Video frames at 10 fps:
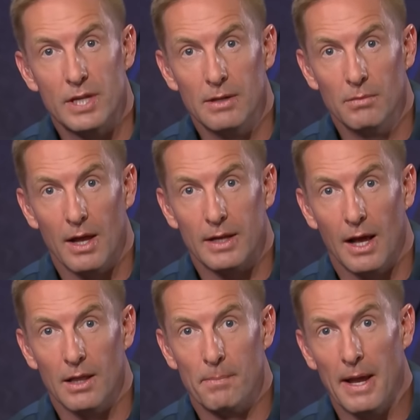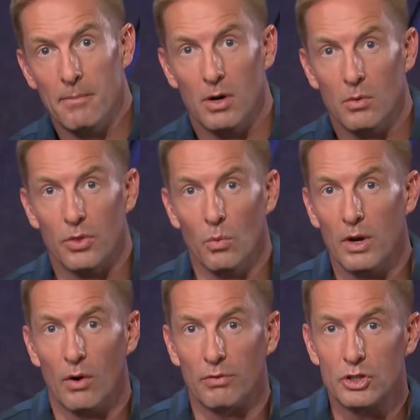team like Alabama with a
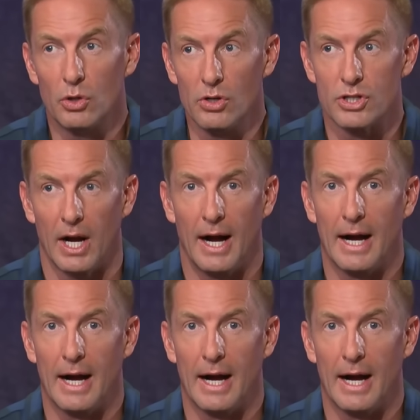win over Georgia,